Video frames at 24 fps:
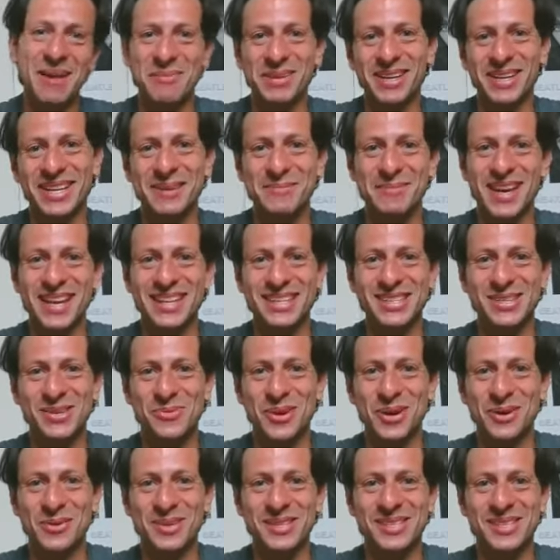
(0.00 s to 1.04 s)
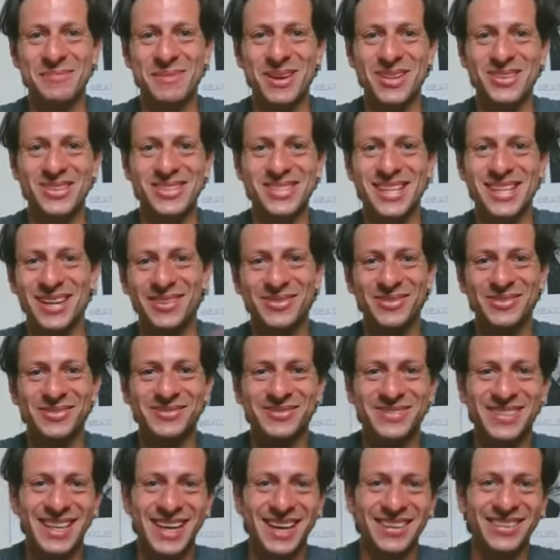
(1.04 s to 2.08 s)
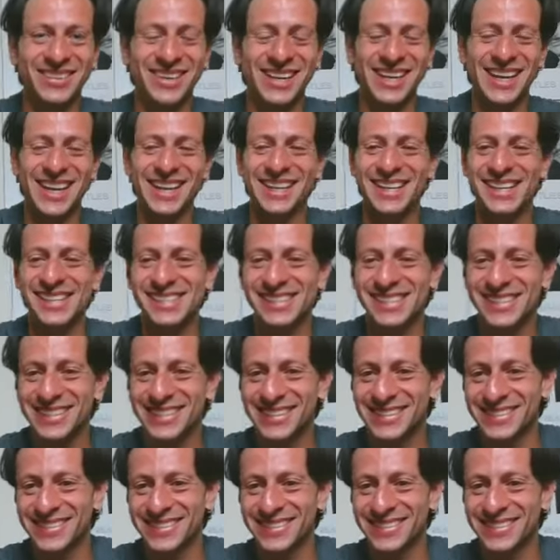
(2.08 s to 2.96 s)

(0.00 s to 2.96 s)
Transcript: going to keep getting to work with some other stuff. Have a great night, guys.